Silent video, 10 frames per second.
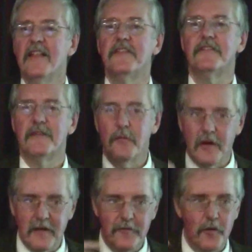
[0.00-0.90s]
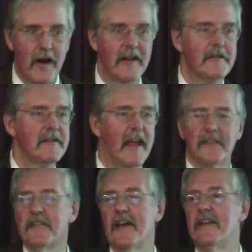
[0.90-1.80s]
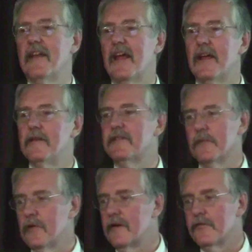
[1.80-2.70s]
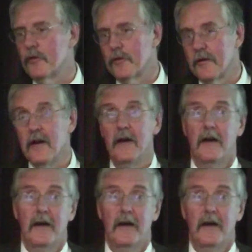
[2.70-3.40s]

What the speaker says: This is similarly for ISSN and similarly for,